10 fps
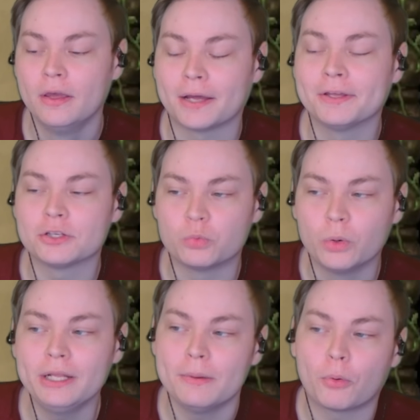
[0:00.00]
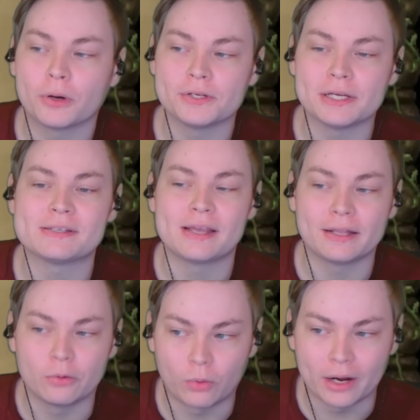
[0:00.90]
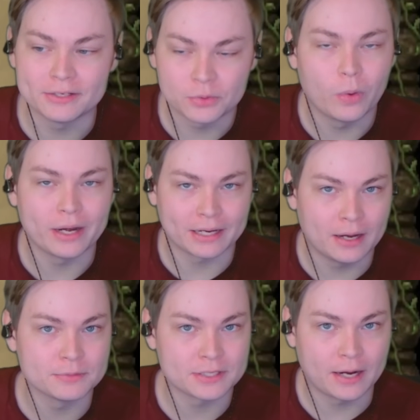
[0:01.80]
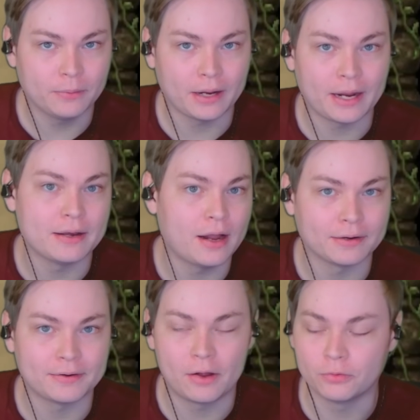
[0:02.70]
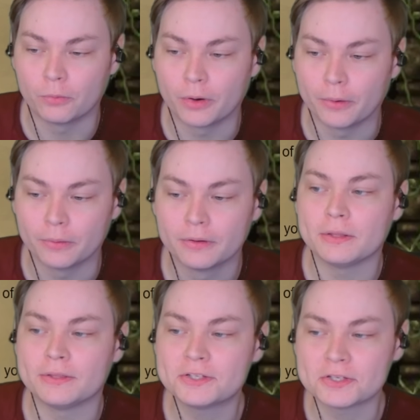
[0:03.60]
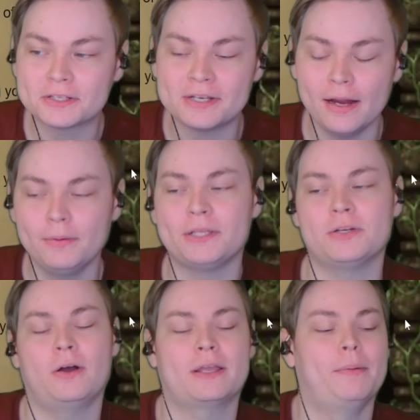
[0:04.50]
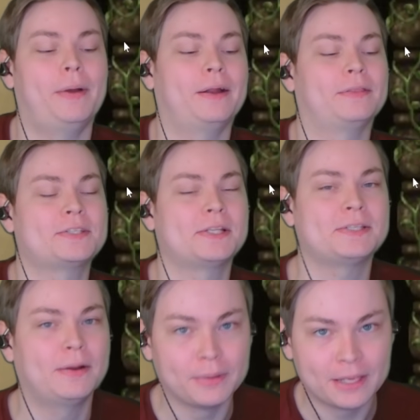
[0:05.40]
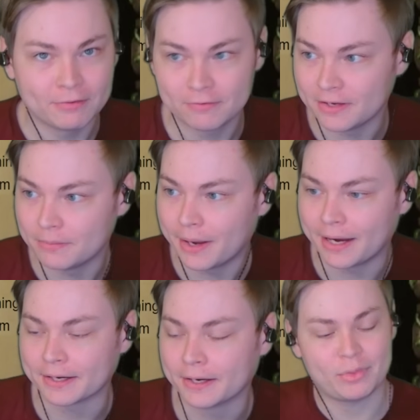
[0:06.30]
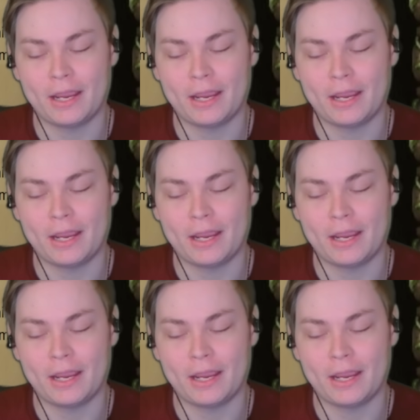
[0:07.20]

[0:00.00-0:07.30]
I think it's really important to get sailing right when it comes out and not down the road. This is the time to be talking about it. This is the time to be giving feedback.